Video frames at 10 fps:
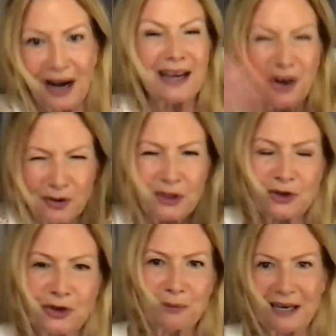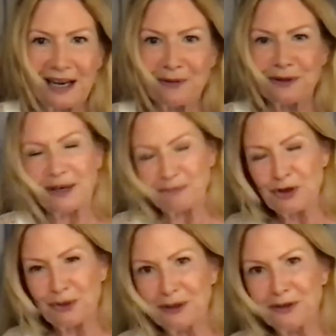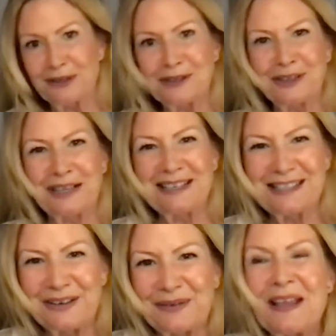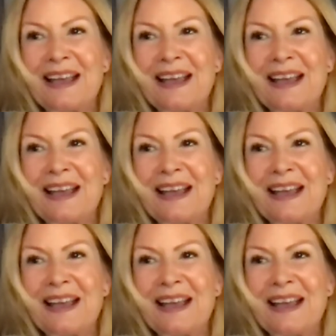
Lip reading: I count in German language. I'm German originally, so,